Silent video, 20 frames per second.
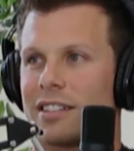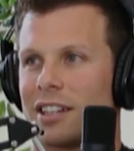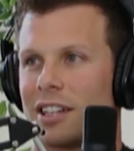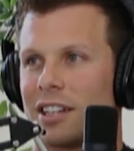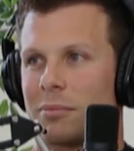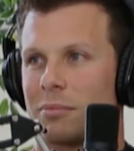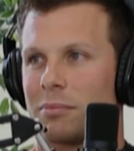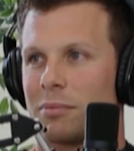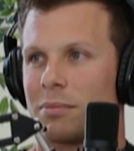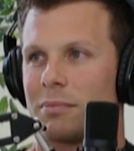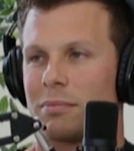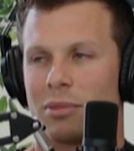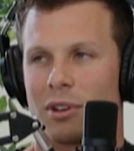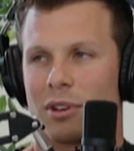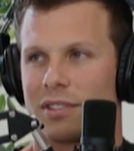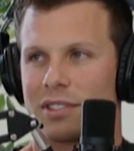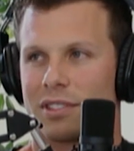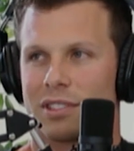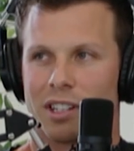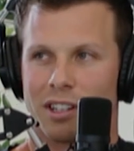in
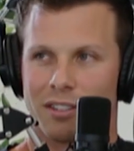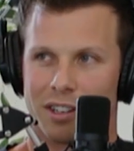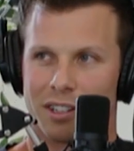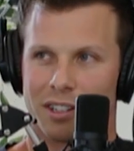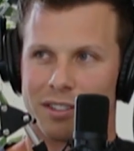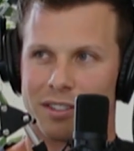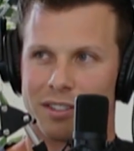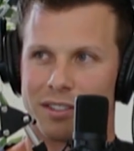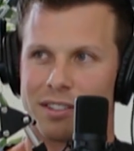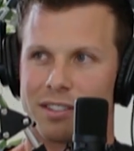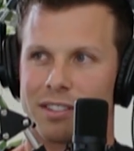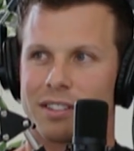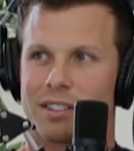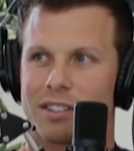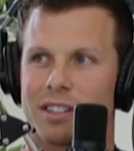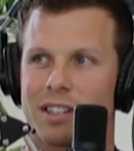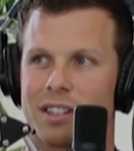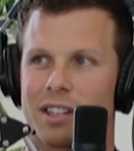previous generations.